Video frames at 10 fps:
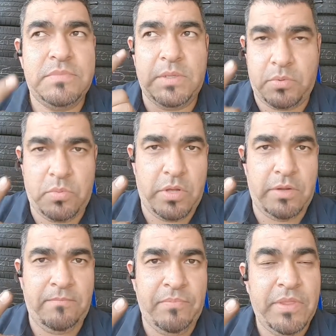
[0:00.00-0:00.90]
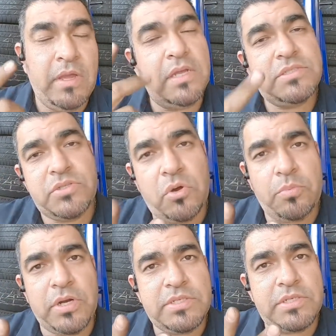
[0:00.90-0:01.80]
number 1, a snow
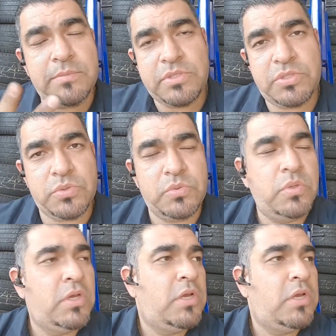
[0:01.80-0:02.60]
brush, number 2.